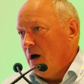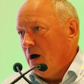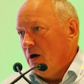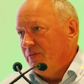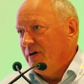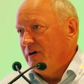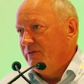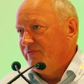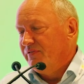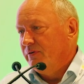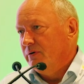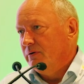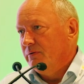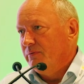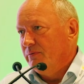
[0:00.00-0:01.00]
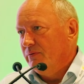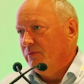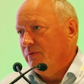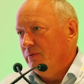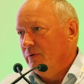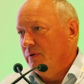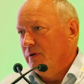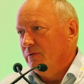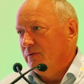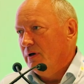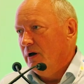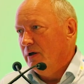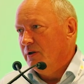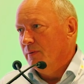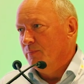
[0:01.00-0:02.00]
are there for
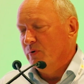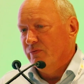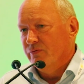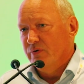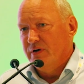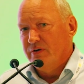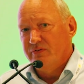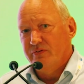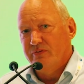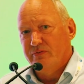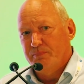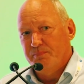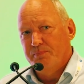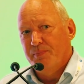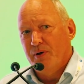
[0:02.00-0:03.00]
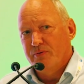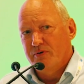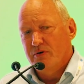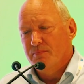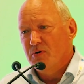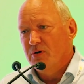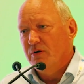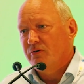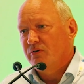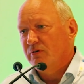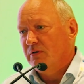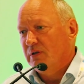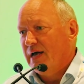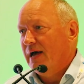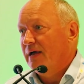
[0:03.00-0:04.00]
a number of reasons, both
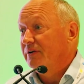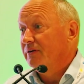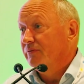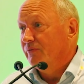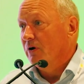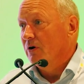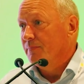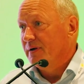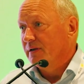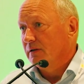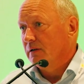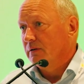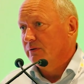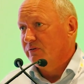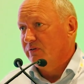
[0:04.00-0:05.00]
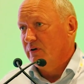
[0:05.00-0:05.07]
commercial and environmental, and